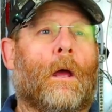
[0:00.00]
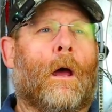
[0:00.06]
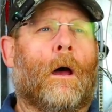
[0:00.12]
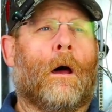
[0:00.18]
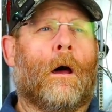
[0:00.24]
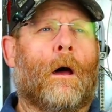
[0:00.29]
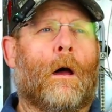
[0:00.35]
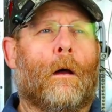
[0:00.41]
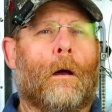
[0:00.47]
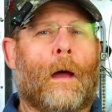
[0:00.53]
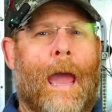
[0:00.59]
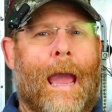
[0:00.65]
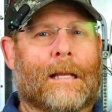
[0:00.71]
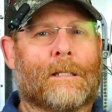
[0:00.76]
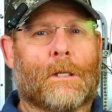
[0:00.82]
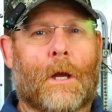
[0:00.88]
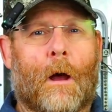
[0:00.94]
Uh,
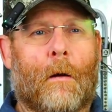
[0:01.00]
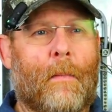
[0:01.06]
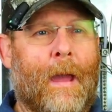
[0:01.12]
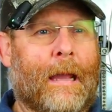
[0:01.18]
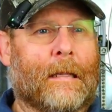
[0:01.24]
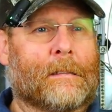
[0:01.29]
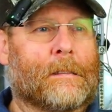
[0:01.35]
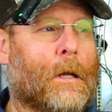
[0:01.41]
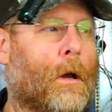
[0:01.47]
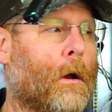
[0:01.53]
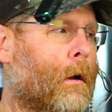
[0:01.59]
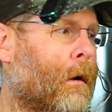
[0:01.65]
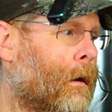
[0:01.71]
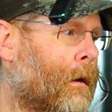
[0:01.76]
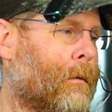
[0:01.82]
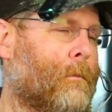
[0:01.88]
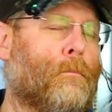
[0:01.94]
hacksaw,
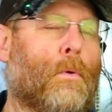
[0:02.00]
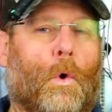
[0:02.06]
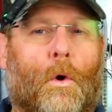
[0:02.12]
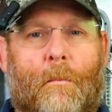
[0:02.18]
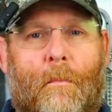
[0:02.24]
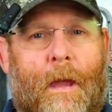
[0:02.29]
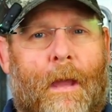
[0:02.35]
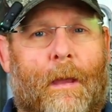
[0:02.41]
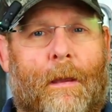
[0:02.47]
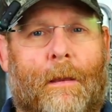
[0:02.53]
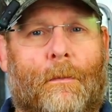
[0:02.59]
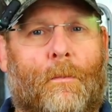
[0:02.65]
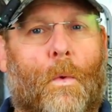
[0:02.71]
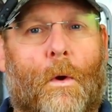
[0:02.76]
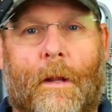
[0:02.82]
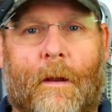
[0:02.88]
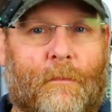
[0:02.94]
bandsaw, porta
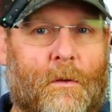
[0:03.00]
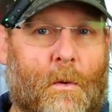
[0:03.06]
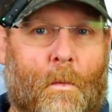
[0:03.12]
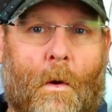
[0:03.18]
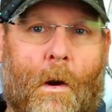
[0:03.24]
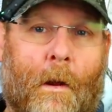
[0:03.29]
band, whatever you